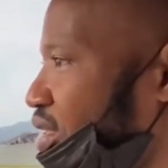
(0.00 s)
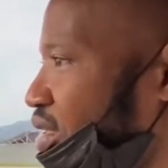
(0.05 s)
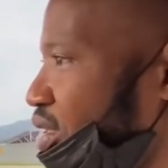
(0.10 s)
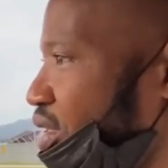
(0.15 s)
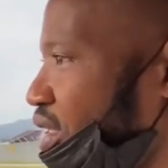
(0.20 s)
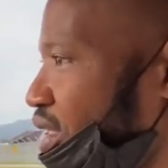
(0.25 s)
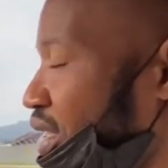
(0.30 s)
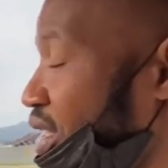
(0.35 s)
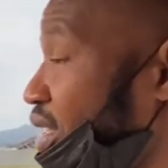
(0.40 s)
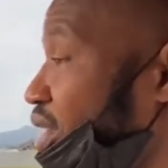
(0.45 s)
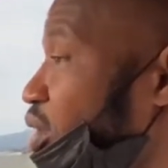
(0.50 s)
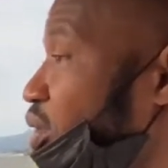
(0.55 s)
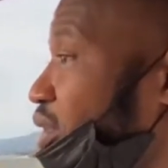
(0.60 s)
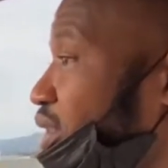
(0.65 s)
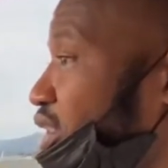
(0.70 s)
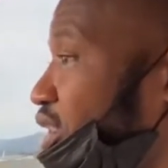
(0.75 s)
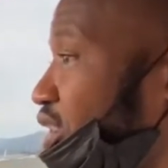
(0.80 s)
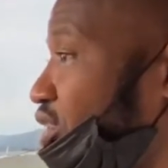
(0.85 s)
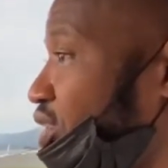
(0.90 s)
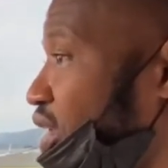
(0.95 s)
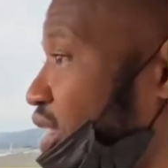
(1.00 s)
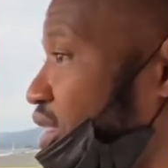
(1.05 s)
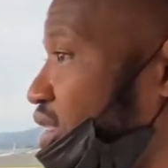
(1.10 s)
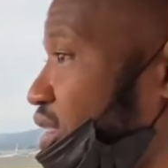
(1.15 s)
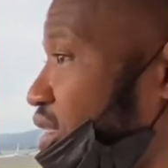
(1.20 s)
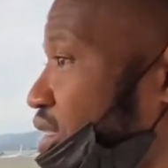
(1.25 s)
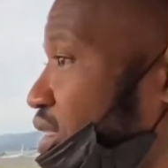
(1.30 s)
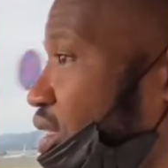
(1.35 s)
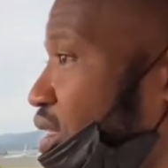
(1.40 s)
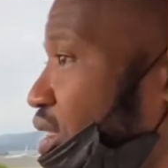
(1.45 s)
look at our
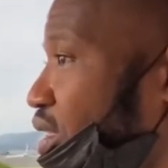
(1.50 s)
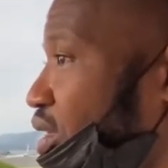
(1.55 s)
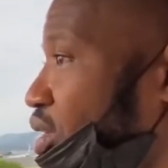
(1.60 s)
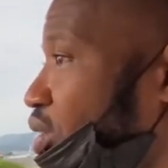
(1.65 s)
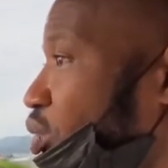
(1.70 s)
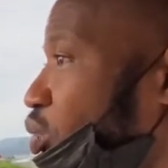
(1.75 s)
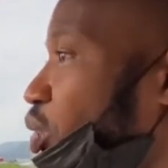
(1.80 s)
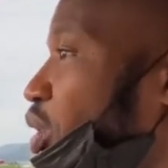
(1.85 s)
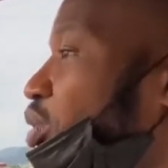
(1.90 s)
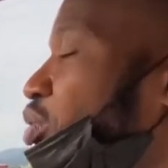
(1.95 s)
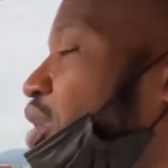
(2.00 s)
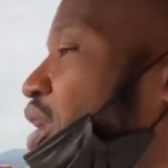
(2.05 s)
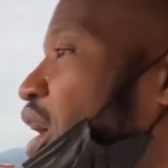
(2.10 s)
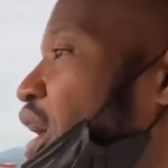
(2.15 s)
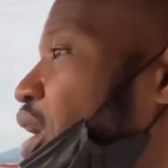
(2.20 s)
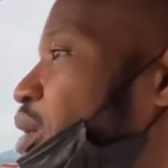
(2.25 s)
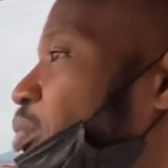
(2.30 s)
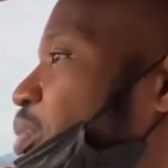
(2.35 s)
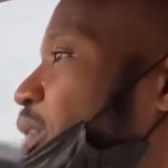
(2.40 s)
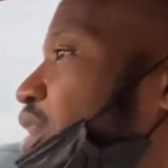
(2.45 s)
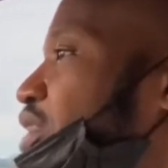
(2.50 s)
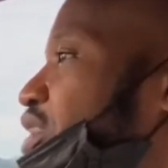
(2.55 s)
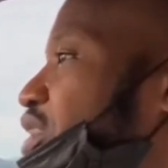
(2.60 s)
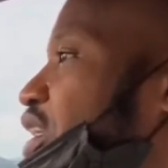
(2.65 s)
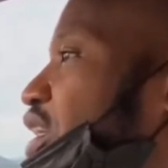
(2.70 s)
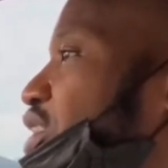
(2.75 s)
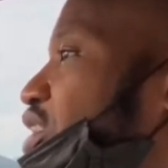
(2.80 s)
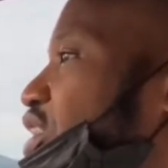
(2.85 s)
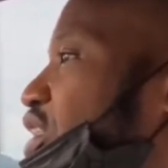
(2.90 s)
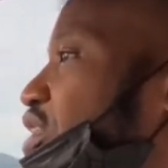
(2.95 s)
strengths, what would help us
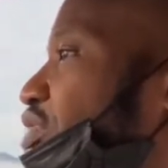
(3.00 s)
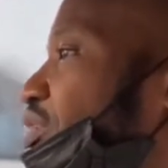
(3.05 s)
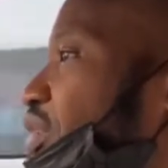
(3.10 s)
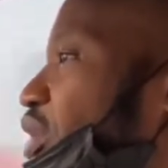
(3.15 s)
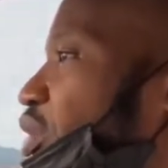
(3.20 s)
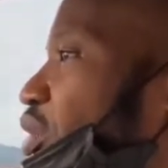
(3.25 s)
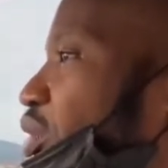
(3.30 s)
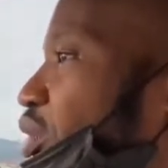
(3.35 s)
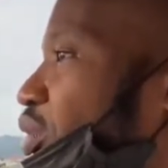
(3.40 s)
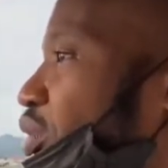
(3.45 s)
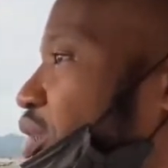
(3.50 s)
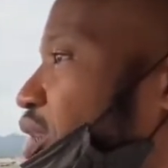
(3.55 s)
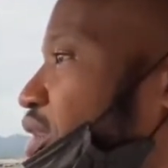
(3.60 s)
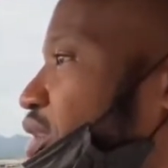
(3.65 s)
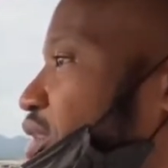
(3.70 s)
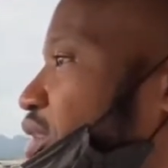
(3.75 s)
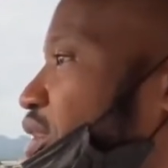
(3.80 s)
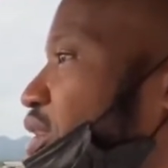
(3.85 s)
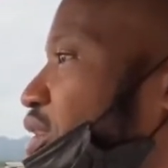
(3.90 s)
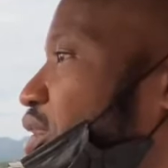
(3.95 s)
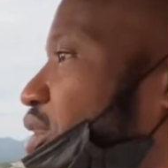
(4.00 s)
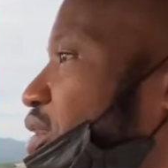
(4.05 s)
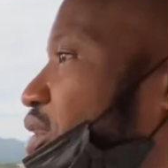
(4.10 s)
to achieve our goals.